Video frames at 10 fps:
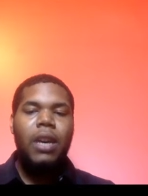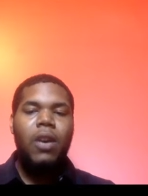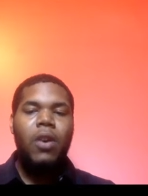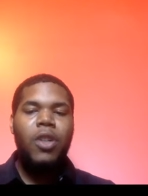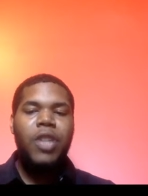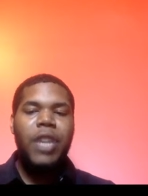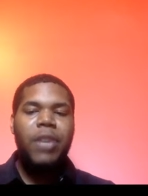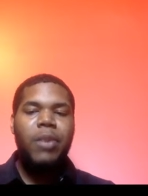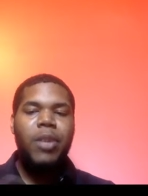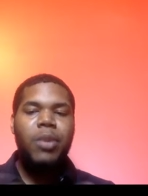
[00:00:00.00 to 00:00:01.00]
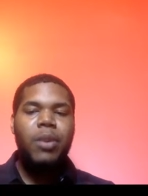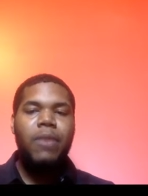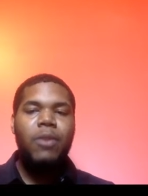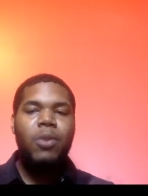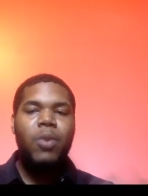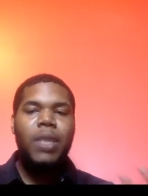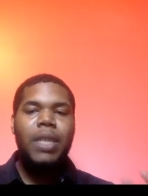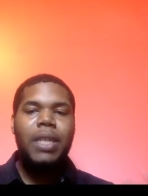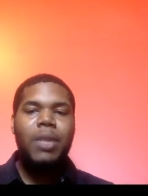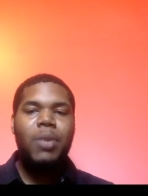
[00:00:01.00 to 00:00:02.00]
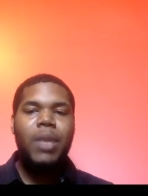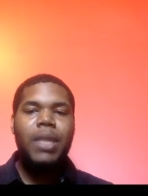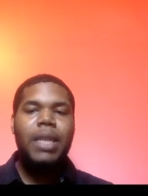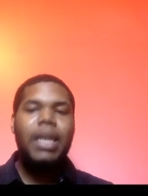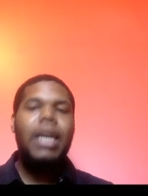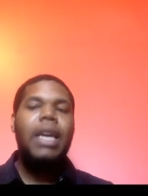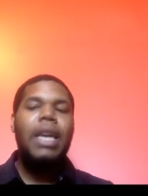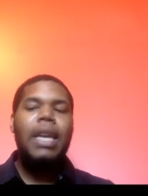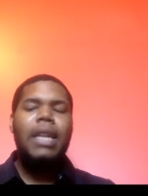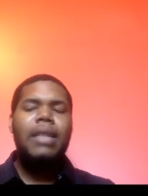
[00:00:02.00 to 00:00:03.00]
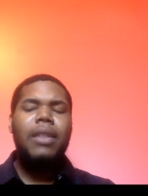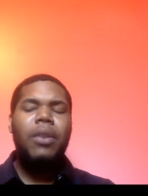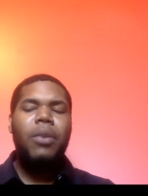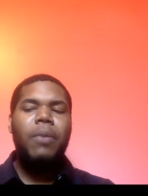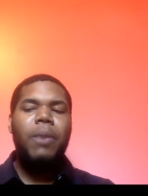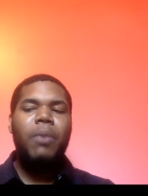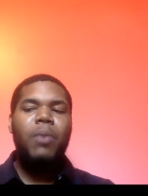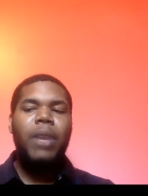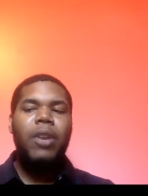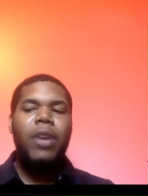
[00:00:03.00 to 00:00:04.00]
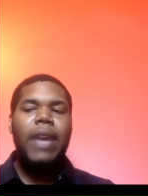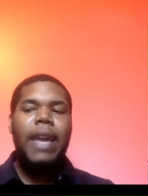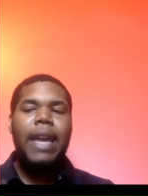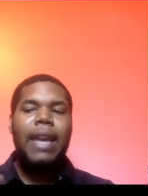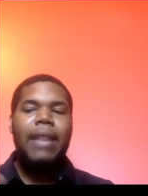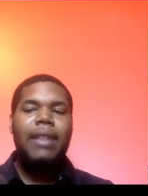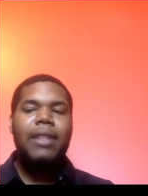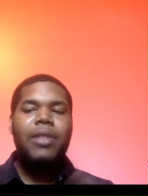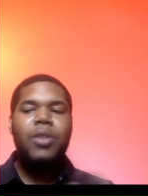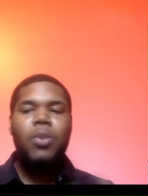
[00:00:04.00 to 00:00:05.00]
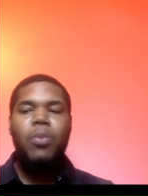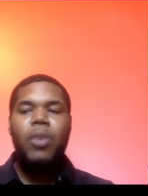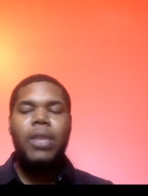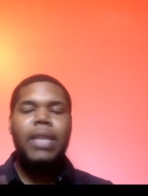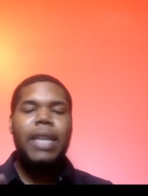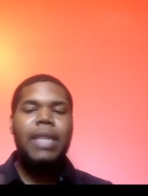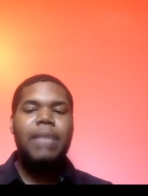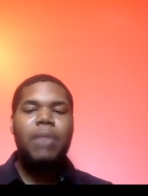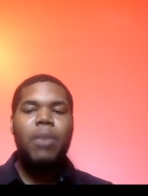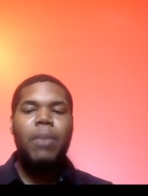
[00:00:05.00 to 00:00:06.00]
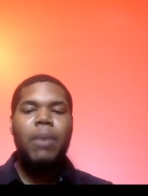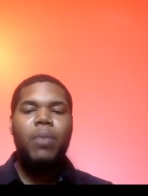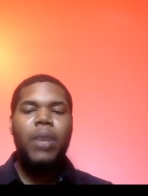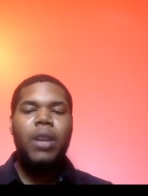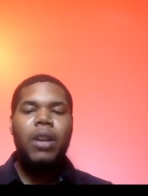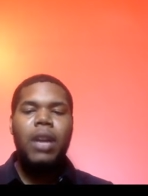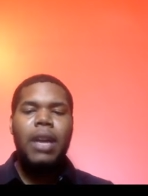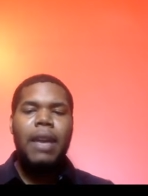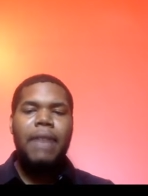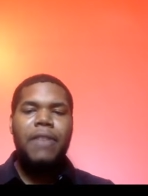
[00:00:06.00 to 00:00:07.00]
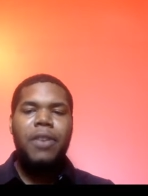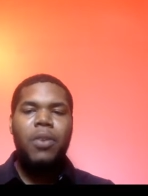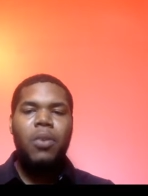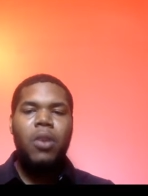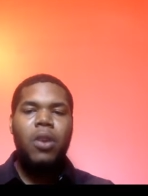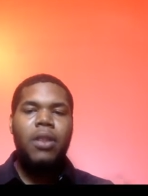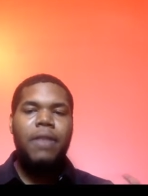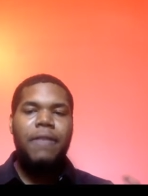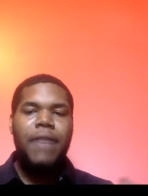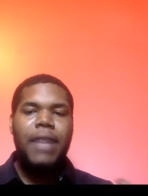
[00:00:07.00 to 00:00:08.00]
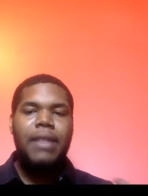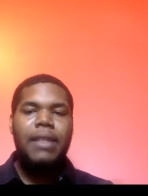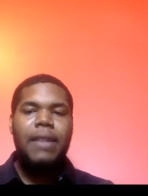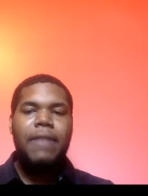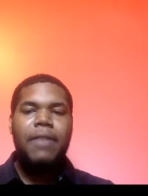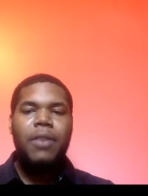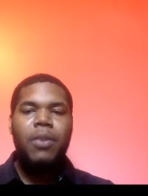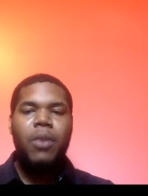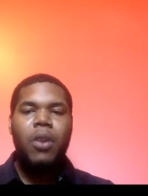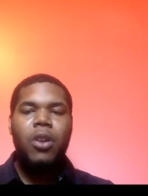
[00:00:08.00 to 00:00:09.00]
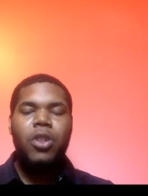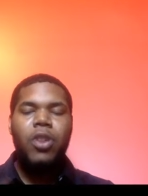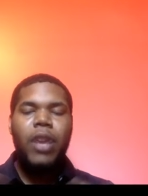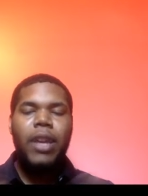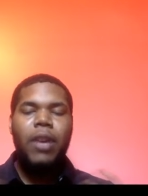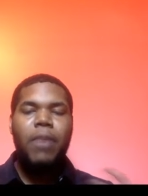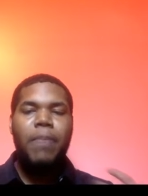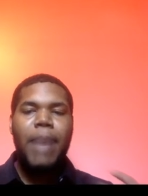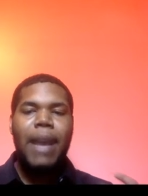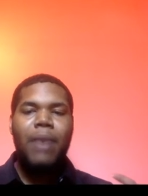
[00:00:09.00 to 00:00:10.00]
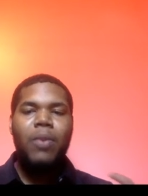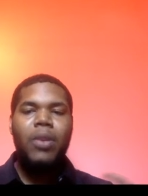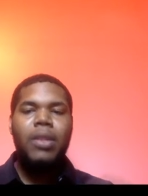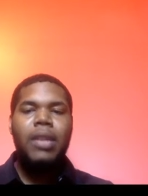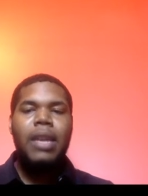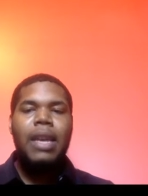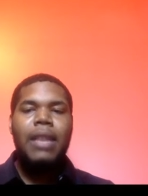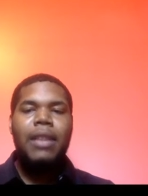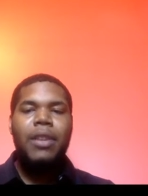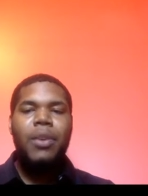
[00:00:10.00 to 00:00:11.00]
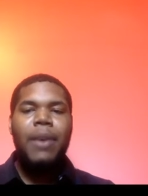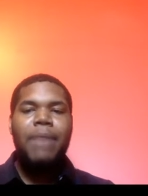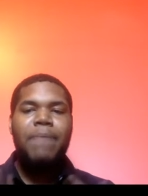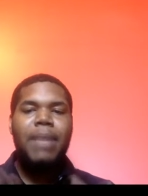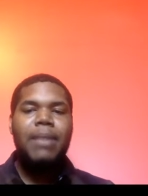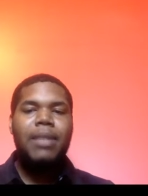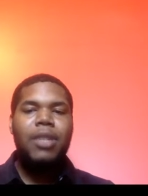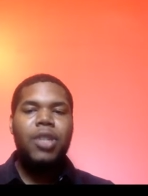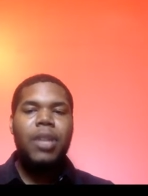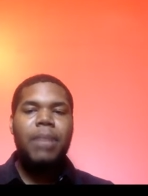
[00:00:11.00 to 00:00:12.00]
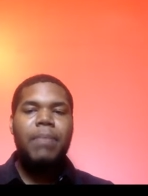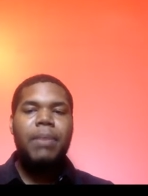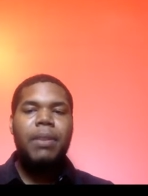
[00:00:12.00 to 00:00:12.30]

on January 12th, 2020. And so we are in this super intense moment where if you are on the fence, if you are trying to go backwards, then you have missed the ship.